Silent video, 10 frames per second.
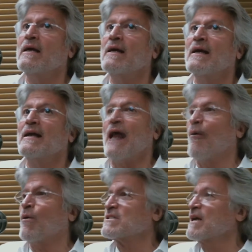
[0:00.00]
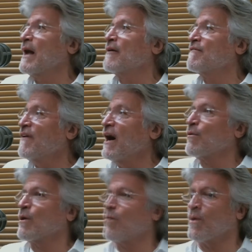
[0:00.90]
Wow. Now, wow. what's kind of fun,
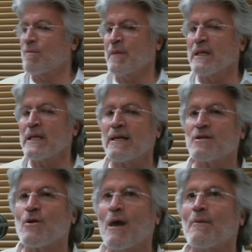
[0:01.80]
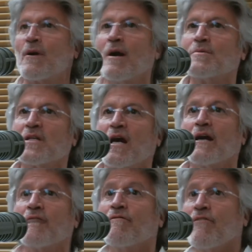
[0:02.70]
we're, we're billing it as Robert Comstock
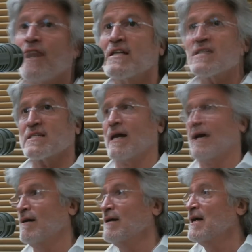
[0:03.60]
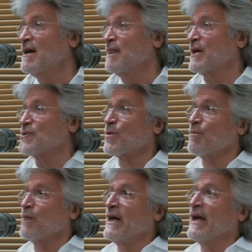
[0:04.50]
and Friends Sell because we're
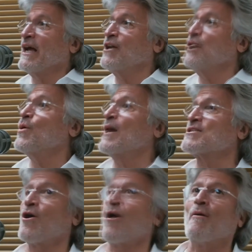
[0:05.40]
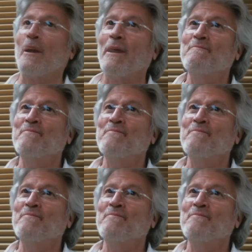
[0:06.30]
bringing in U.S. Army.